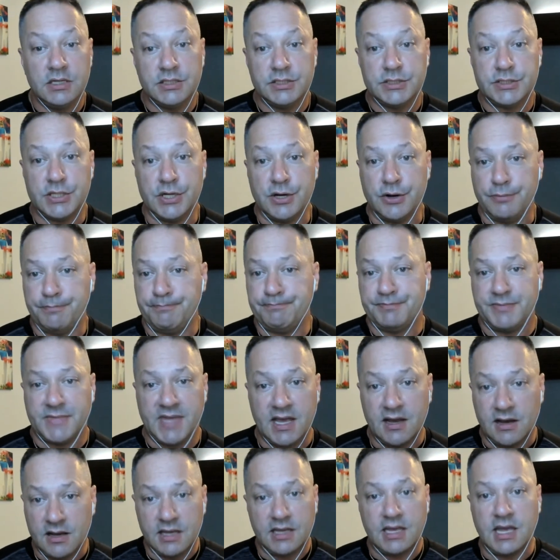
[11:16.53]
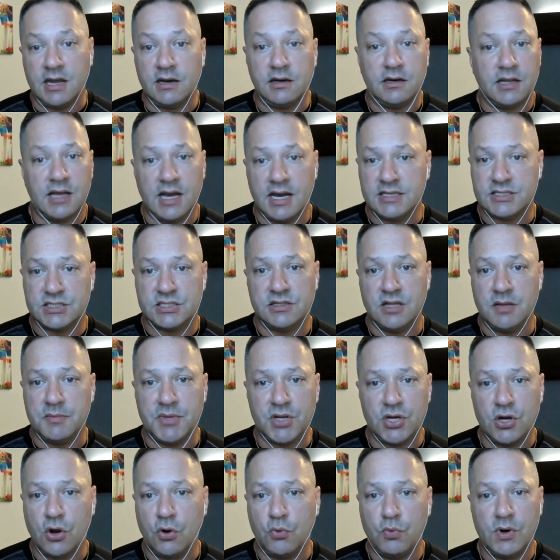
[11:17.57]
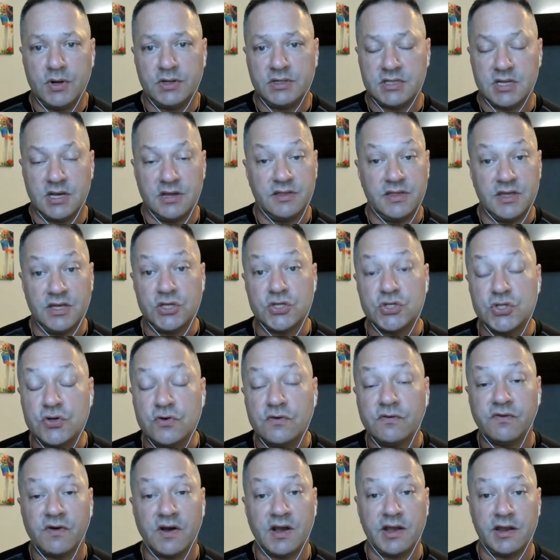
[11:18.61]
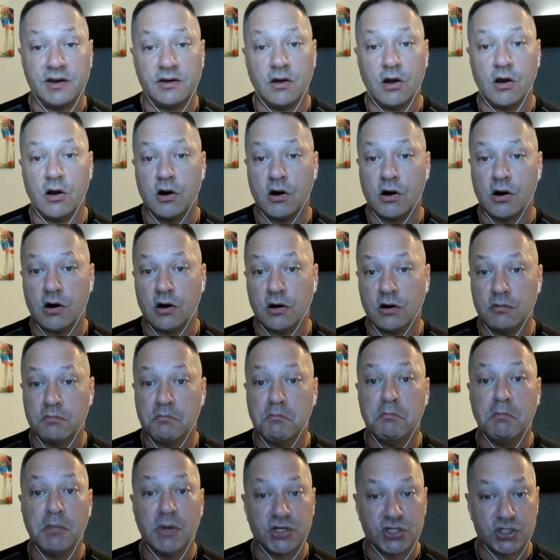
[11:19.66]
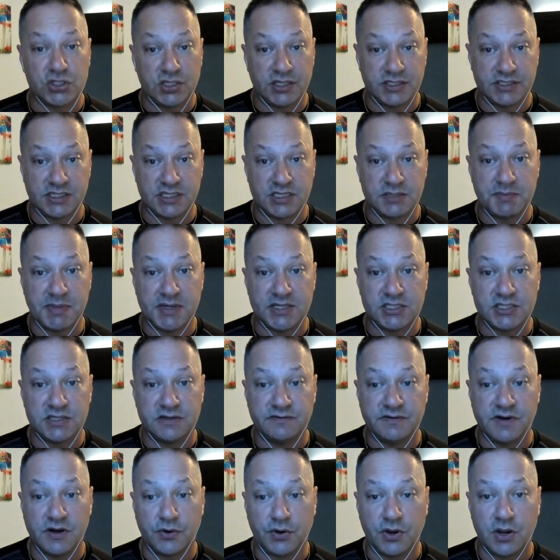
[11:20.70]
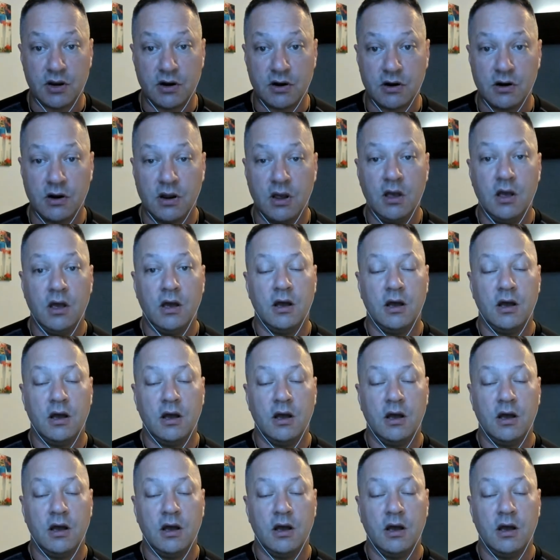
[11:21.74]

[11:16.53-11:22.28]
So yeah, again, guys, let me know what things you find are much less expensive out here.